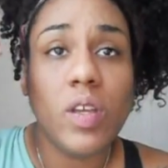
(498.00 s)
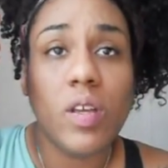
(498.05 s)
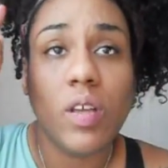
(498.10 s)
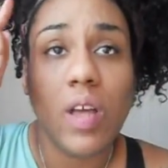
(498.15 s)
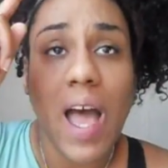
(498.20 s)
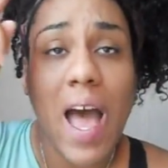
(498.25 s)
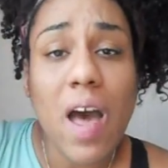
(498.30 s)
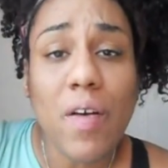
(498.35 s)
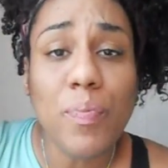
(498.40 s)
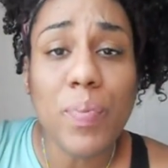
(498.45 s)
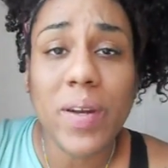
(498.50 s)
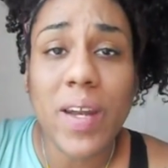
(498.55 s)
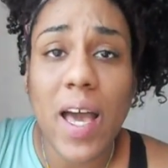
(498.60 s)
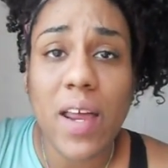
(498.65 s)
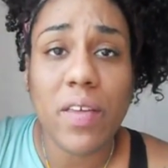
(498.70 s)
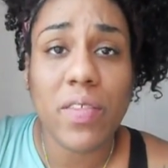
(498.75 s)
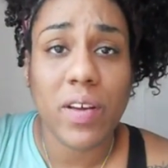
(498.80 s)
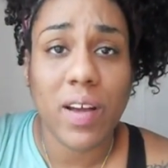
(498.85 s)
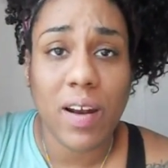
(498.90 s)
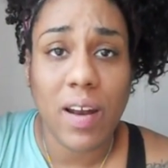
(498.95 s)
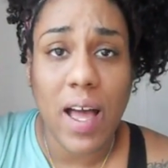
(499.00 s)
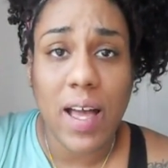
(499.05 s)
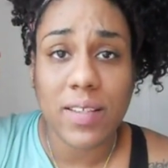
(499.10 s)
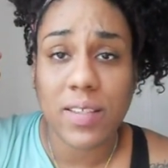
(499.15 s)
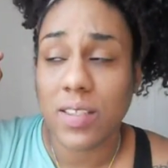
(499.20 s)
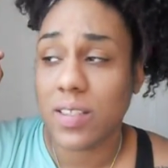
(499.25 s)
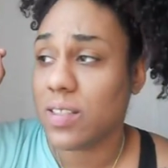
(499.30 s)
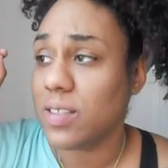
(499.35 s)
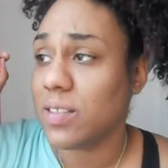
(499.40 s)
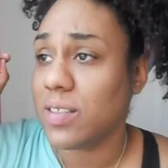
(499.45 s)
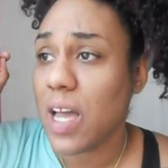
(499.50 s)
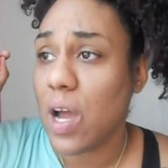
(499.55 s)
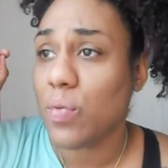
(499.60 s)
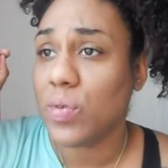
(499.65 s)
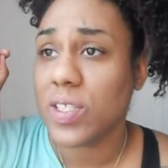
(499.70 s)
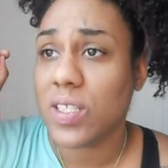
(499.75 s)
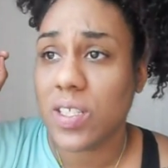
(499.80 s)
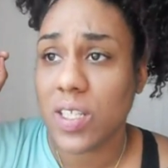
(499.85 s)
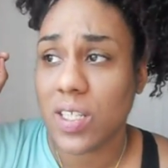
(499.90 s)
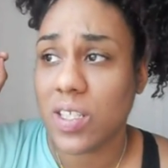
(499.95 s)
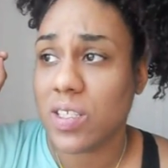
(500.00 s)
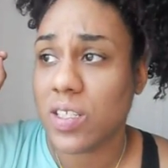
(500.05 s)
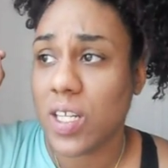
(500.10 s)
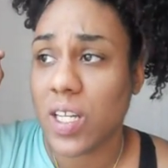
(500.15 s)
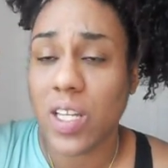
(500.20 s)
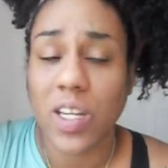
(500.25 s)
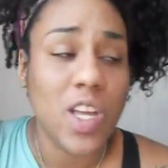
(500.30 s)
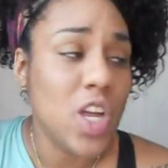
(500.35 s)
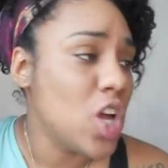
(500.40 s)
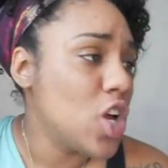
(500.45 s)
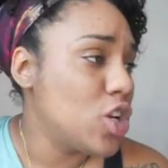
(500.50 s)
I've been out of the closet since I was 16.